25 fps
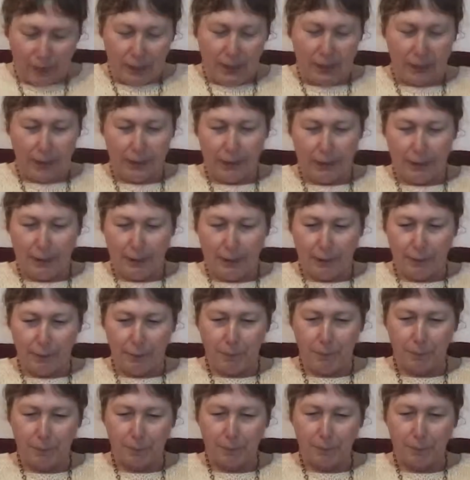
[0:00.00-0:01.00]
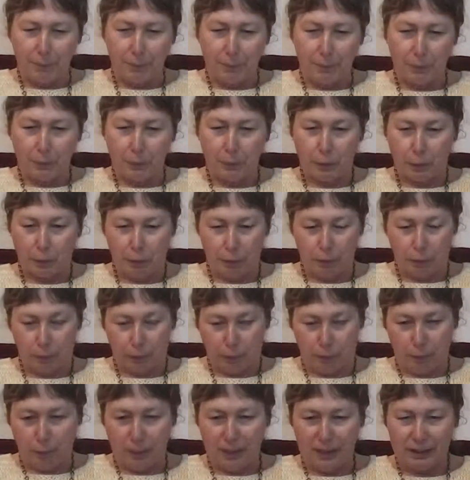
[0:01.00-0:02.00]
And
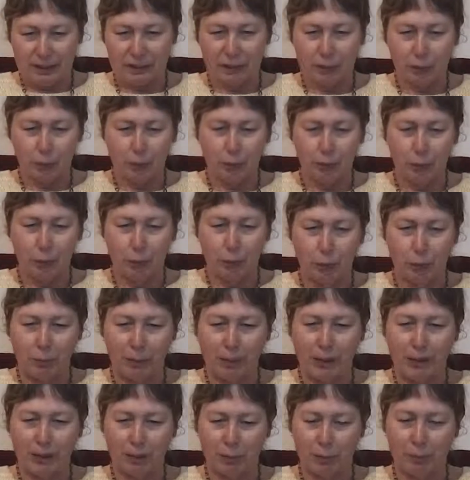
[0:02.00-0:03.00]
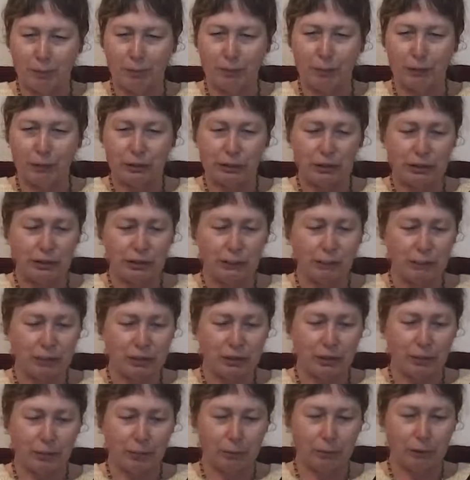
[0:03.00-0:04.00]
I passed with a mark on my first attempt,
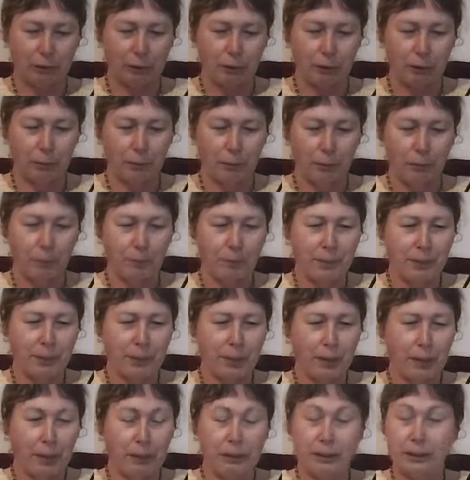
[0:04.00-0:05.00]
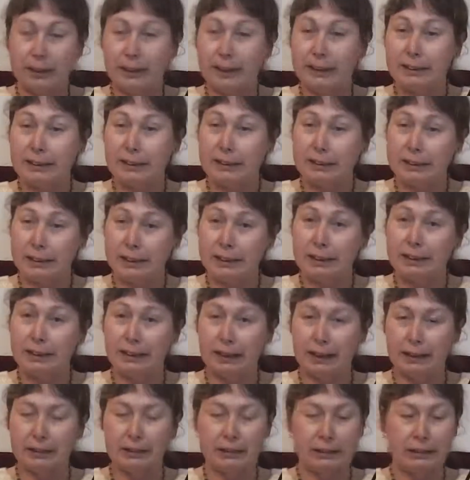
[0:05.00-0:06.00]
so that was cool. I did actually attend
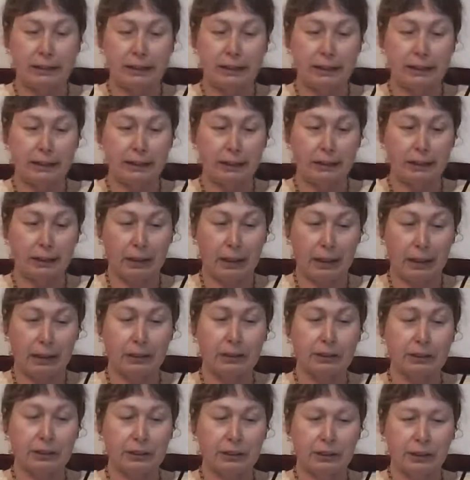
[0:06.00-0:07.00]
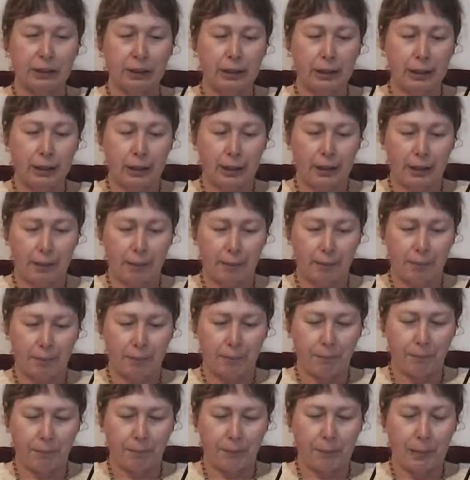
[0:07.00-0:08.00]
later their class, and
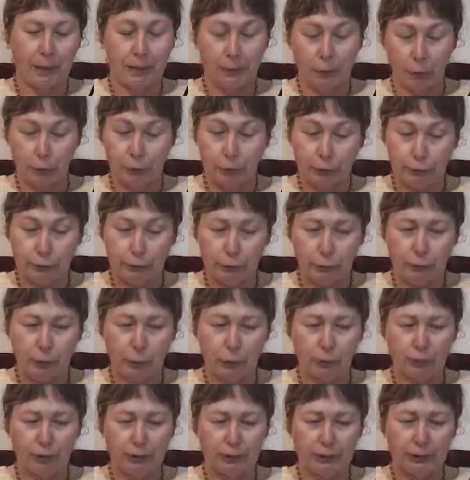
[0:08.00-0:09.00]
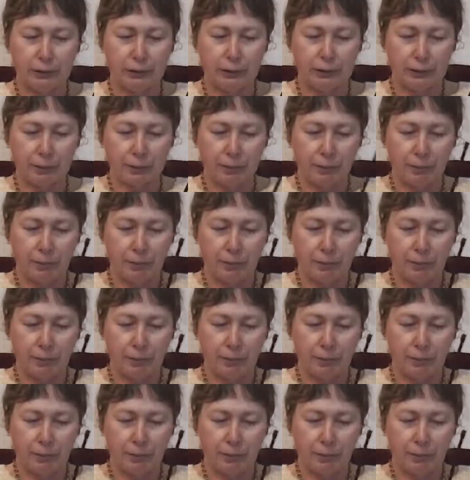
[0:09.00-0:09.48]
learned a few more things.